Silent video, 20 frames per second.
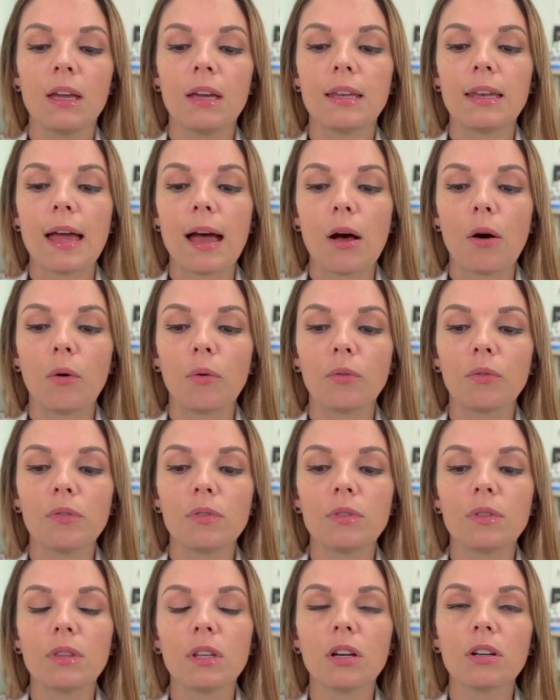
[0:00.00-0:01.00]
Now,
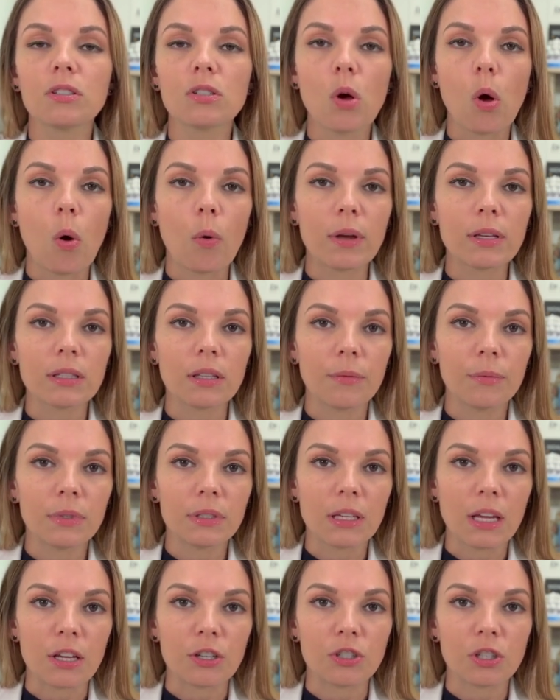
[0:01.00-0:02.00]
there's always
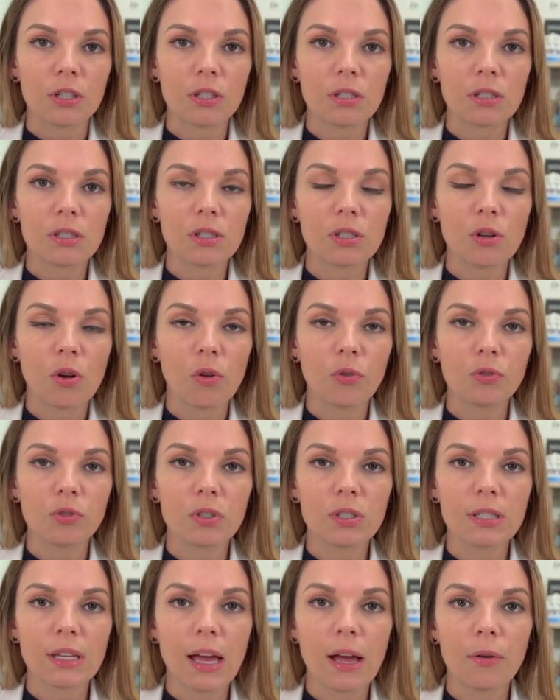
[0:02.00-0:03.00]
limitations to
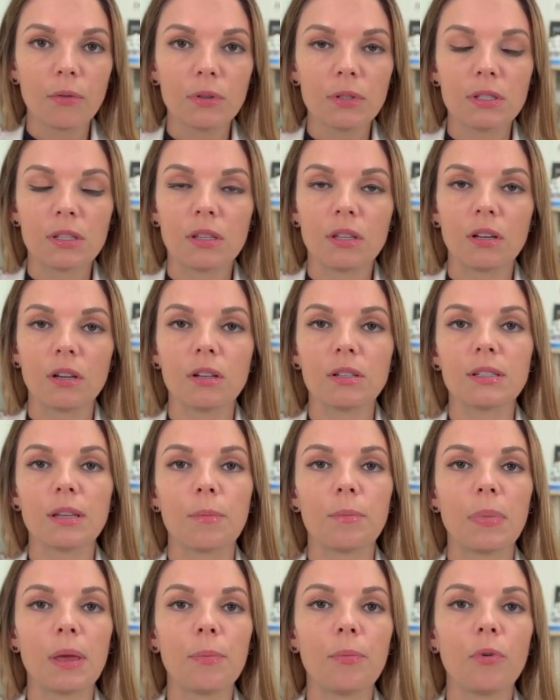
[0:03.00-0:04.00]
ultrasounds. There are
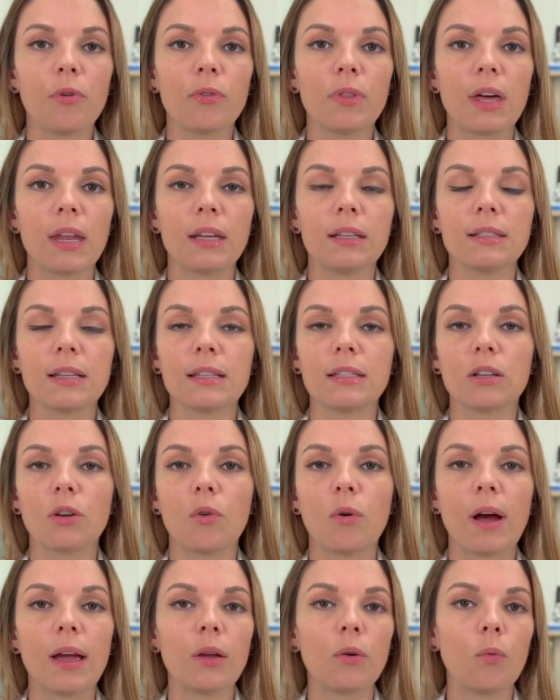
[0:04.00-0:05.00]
some people that it doesn't
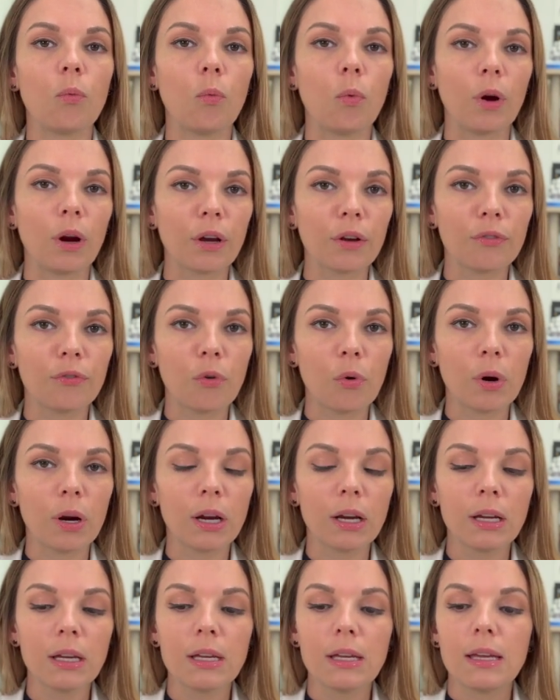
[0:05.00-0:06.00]
quite work
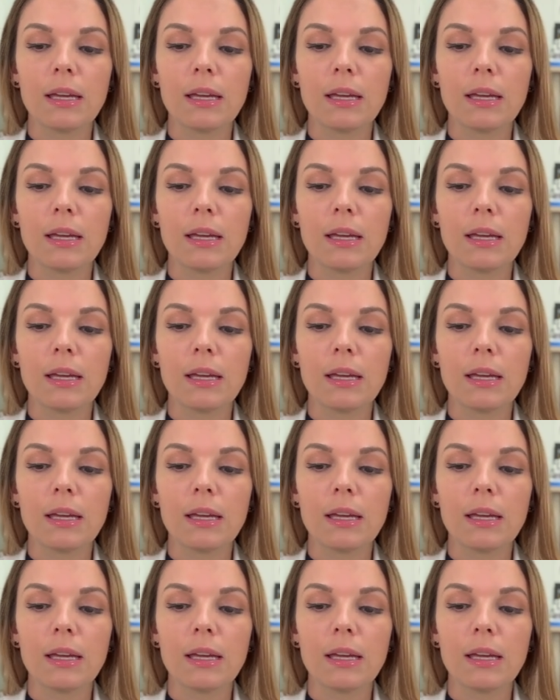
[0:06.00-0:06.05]
for.